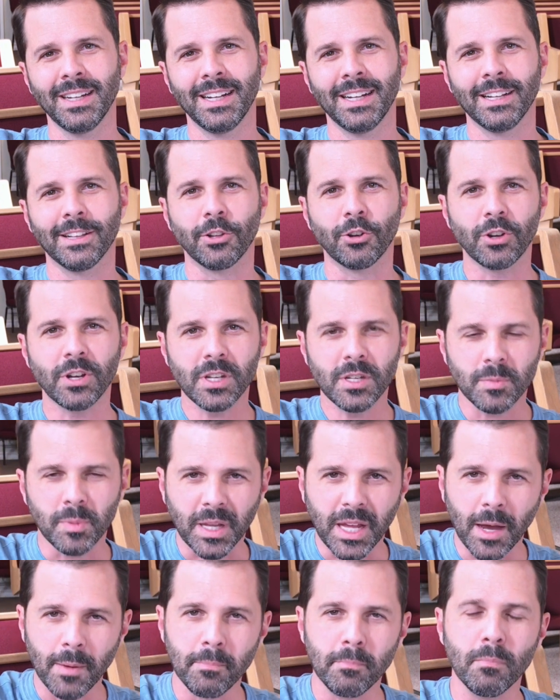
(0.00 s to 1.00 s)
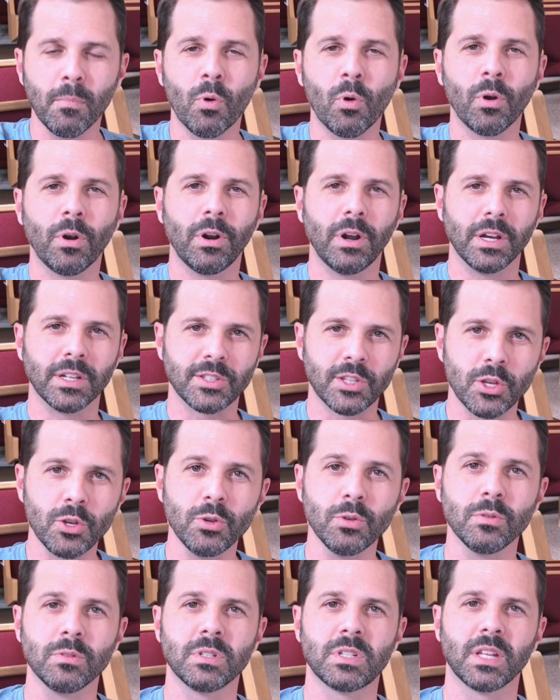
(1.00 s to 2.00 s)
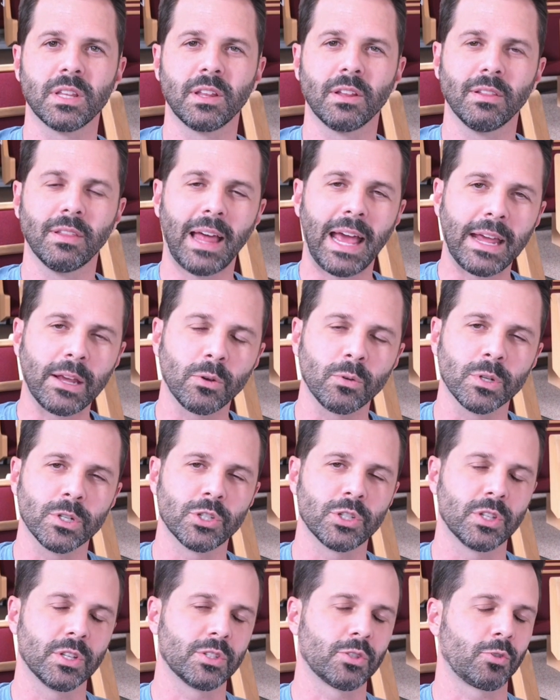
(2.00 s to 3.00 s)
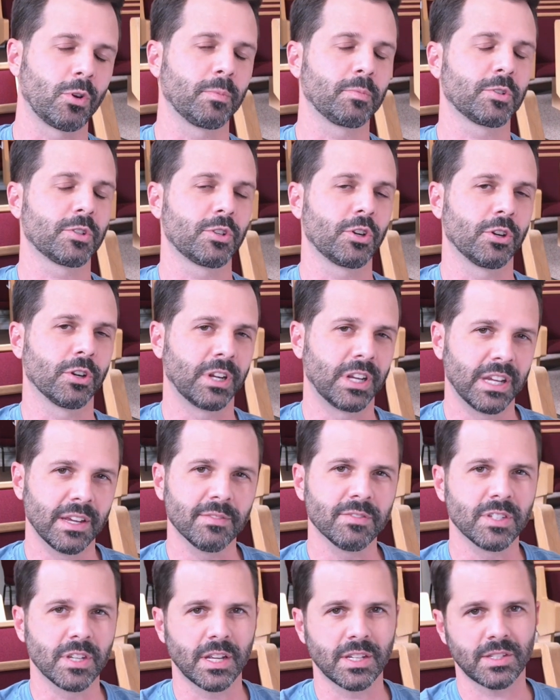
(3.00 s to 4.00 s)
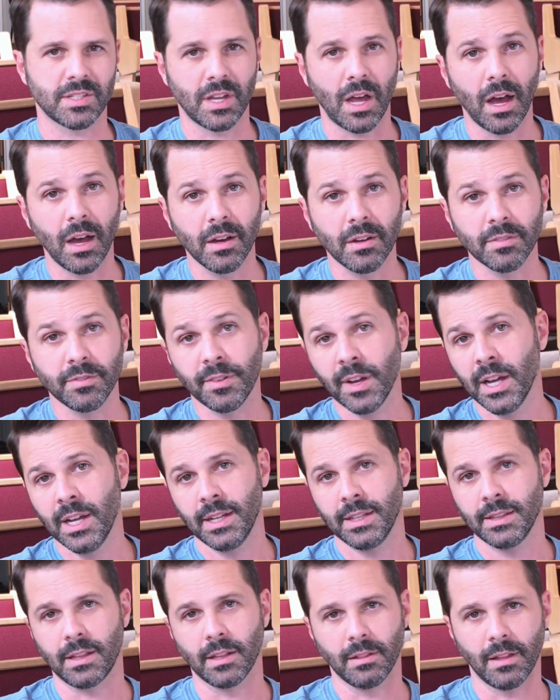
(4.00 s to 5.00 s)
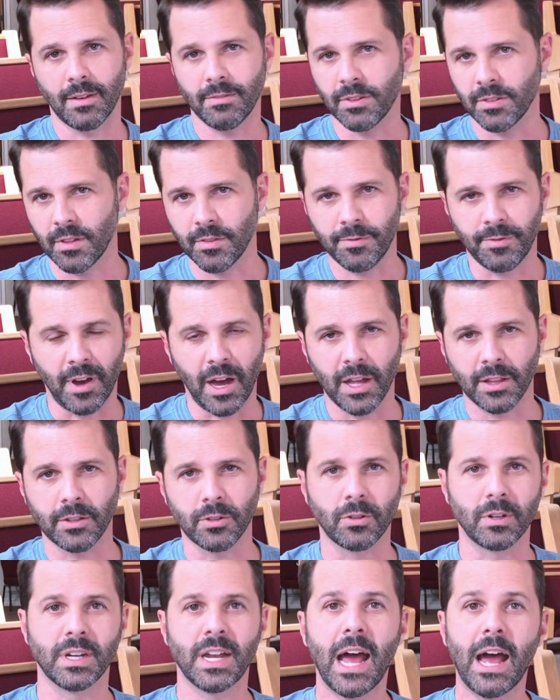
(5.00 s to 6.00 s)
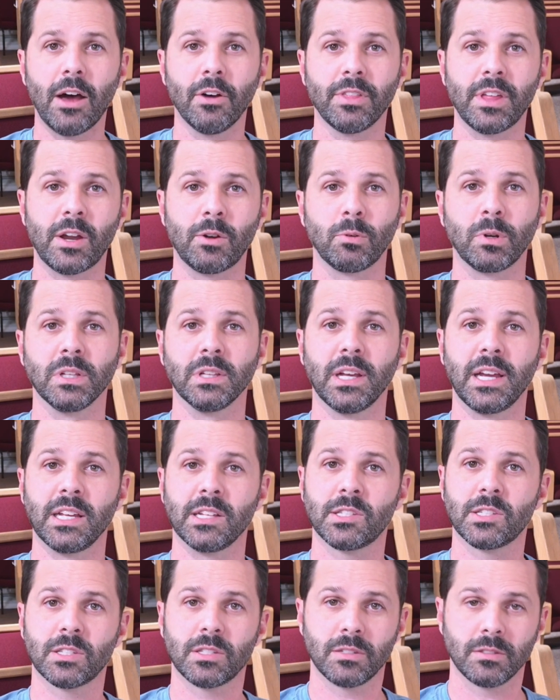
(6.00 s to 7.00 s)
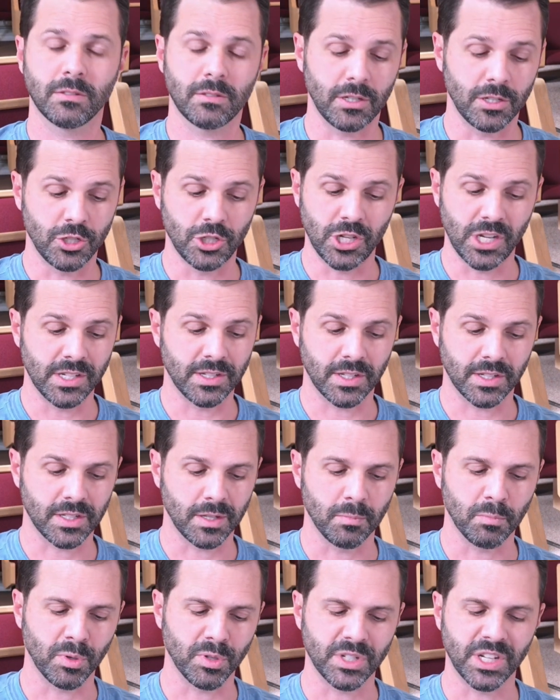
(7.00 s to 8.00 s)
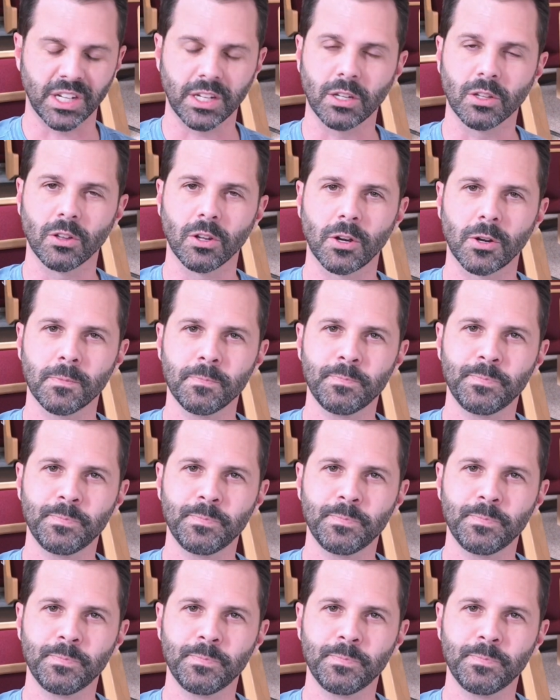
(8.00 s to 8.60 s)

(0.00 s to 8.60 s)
learning to become more attuned to the language the scripture gives us of the love of the Father and how that relates to Jesus in particular.